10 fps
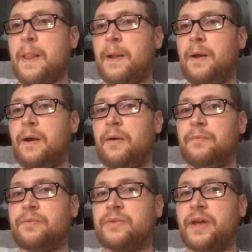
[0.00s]

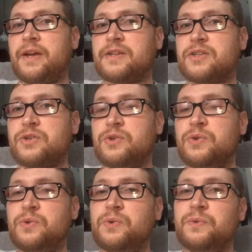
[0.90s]
Thanks
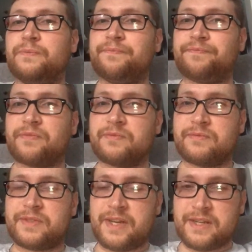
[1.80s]
to
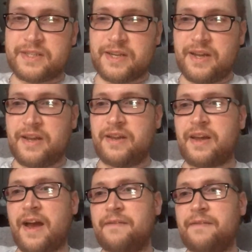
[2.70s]
Tennessee
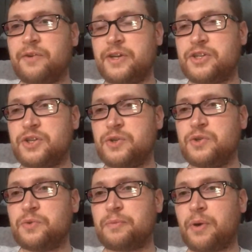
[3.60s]
having their
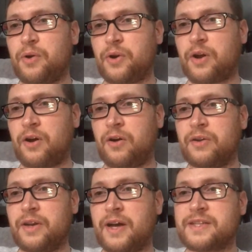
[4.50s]
issues with protocol
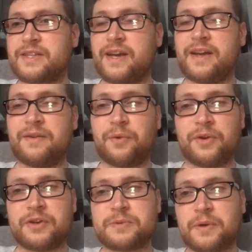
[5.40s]
and not staying where
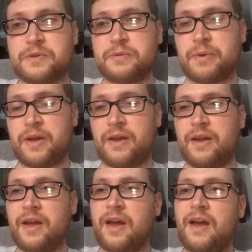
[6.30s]
they're supposed to
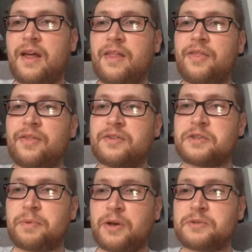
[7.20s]
be.
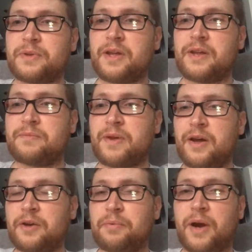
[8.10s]
Supposedly, they
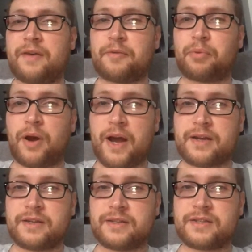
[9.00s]
held a private
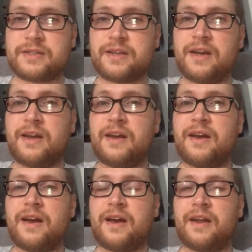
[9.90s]
practice
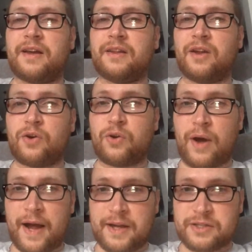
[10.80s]
at a local
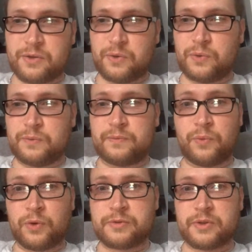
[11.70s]
high school.
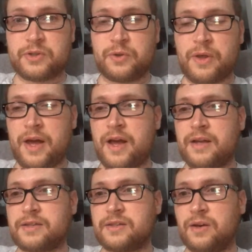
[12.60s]
Weren't supposed to do
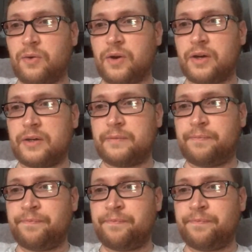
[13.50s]
that. So,